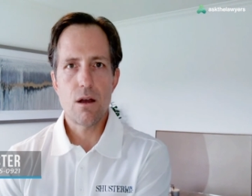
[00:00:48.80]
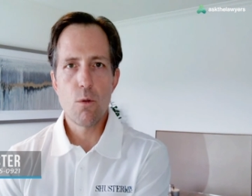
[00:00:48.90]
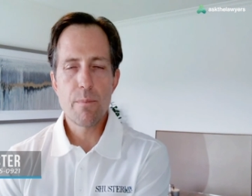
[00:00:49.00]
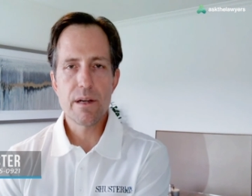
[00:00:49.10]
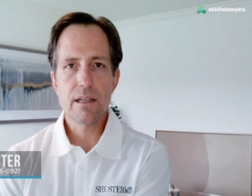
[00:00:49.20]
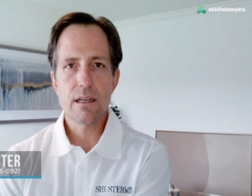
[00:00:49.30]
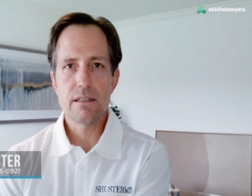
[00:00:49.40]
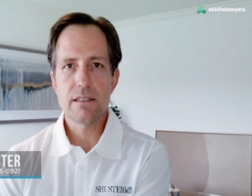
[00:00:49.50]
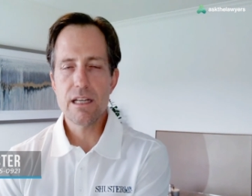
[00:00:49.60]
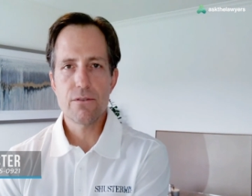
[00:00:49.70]
opening a
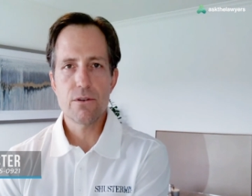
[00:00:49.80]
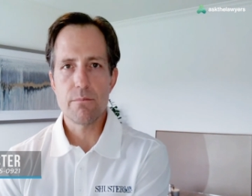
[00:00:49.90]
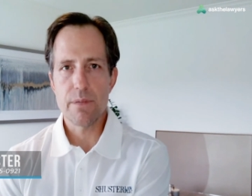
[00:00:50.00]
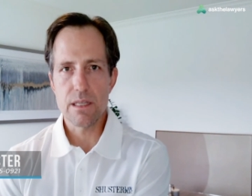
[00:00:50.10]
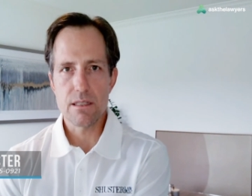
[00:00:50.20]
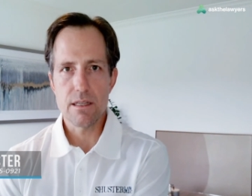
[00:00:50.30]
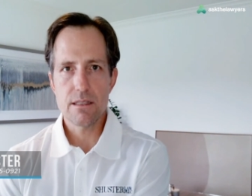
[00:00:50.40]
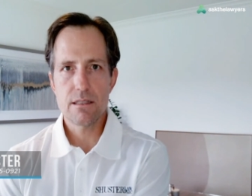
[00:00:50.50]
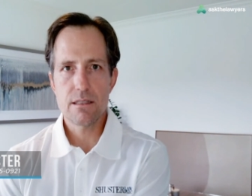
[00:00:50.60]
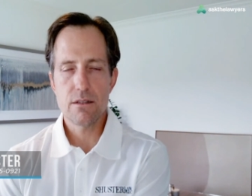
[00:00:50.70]
different
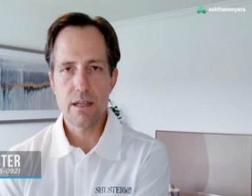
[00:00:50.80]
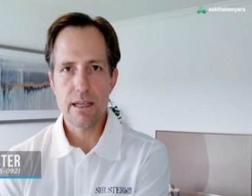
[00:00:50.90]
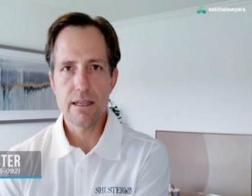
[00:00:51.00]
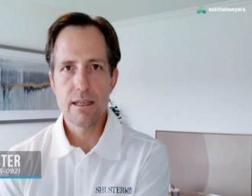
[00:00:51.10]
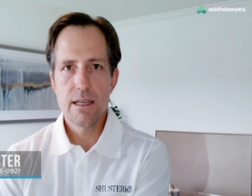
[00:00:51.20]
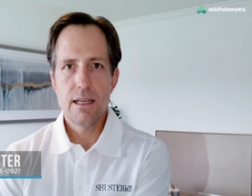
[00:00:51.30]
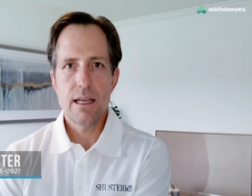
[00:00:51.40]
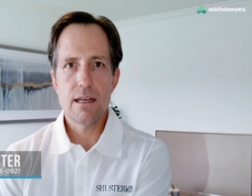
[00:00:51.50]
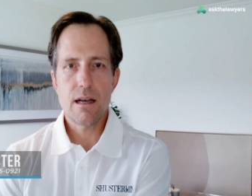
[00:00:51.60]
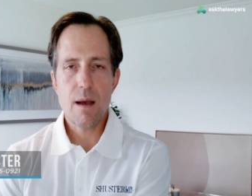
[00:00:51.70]
business, okay,
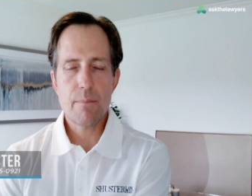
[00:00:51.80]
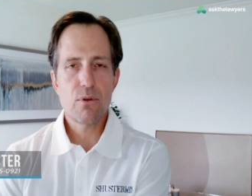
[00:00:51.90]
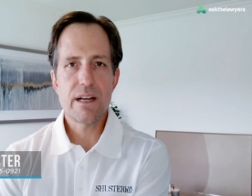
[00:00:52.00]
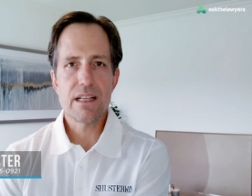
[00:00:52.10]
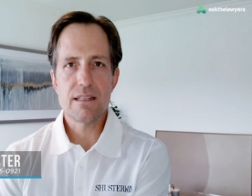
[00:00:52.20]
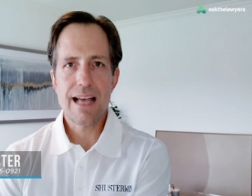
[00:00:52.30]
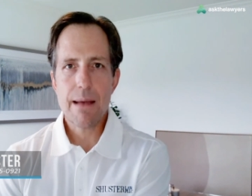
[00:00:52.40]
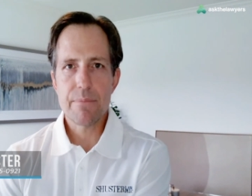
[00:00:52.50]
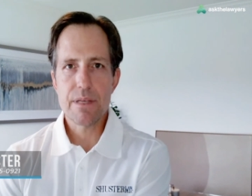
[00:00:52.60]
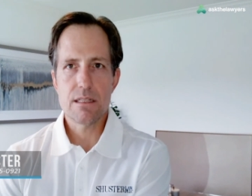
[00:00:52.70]
operating
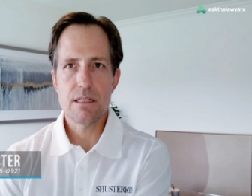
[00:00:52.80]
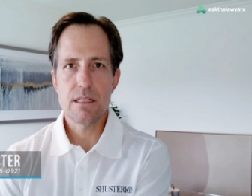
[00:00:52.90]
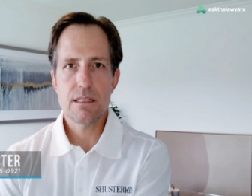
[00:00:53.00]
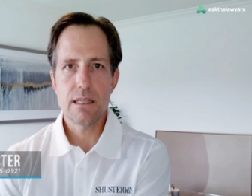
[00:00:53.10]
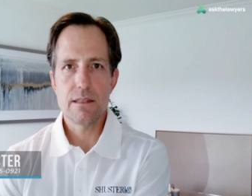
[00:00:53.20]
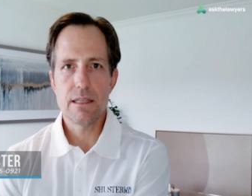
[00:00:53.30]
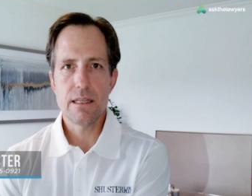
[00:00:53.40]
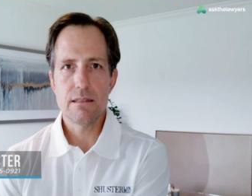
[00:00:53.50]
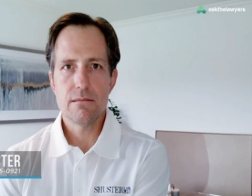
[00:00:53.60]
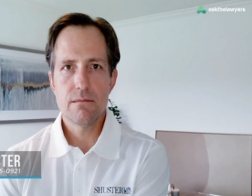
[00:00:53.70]
that business, and
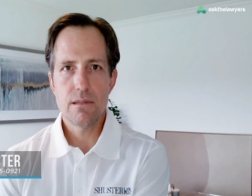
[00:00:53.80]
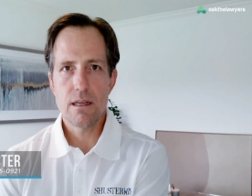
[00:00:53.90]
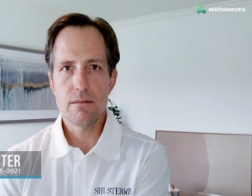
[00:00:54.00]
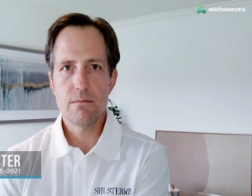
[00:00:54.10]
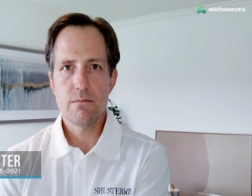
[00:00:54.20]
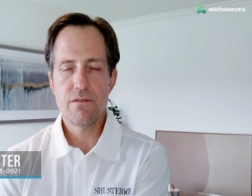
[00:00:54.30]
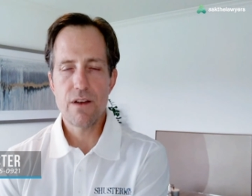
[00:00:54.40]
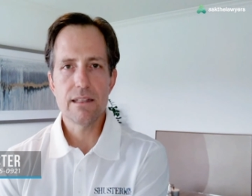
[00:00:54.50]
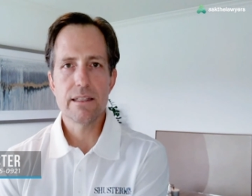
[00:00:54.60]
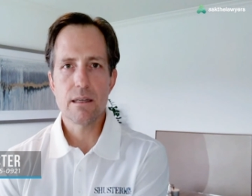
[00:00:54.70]
then
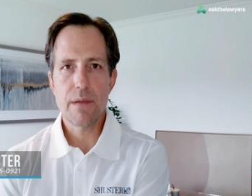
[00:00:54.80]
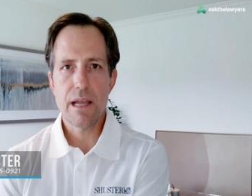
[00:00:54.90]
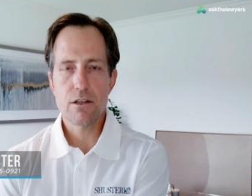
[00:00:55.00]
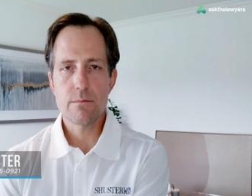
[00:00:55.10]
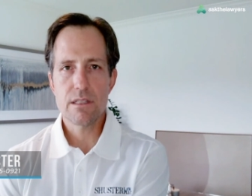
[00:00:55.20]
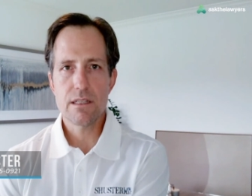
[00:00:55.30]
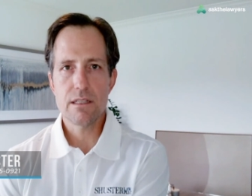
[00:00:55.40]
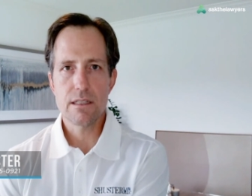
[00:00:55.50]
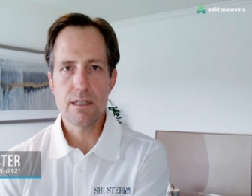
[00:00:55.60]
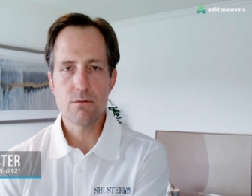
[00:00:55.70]
filing a bankruptcy
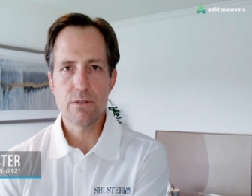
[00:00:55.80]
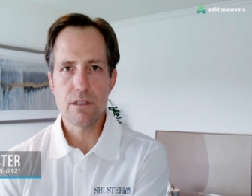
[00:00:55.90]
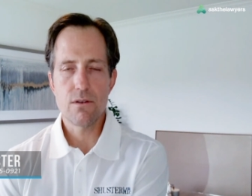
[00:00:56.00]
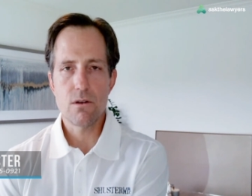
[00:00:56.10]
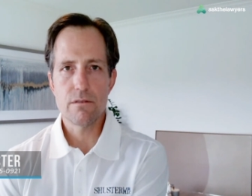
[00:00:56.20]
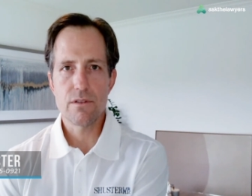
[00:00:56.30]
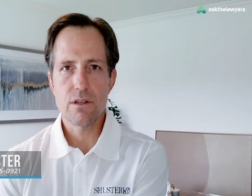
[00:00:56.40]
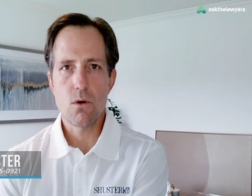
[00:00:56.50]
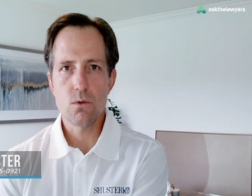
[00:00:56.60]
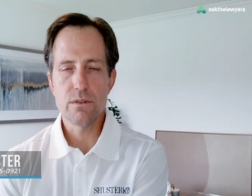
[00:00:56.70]
to get rid of all of
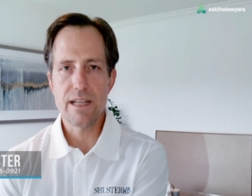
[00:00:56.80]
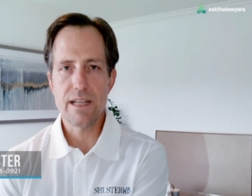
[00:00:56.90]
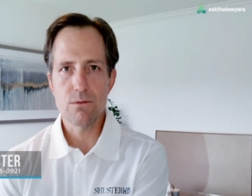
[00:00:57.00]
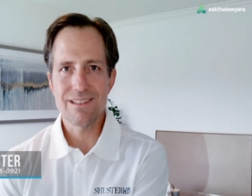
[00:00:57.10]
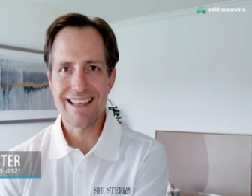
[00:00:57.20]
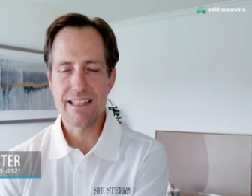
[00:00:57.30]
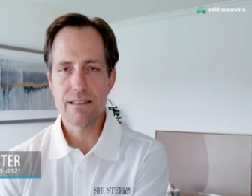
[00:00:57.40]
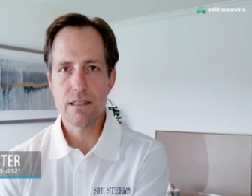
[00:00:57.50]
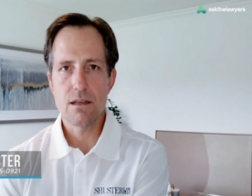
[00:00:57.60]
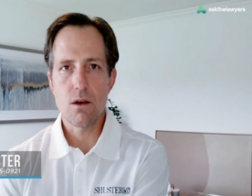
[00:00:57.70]
the old debt
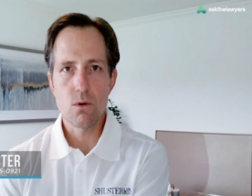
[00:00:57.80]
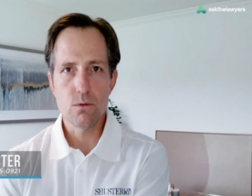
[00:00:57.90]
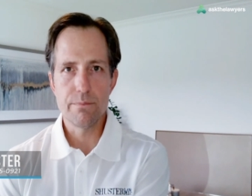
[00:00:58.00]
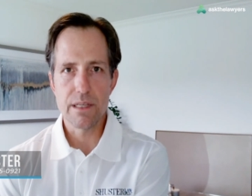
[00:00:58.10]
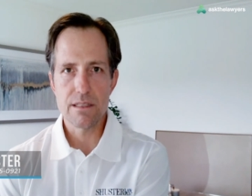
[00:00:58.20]
related to the old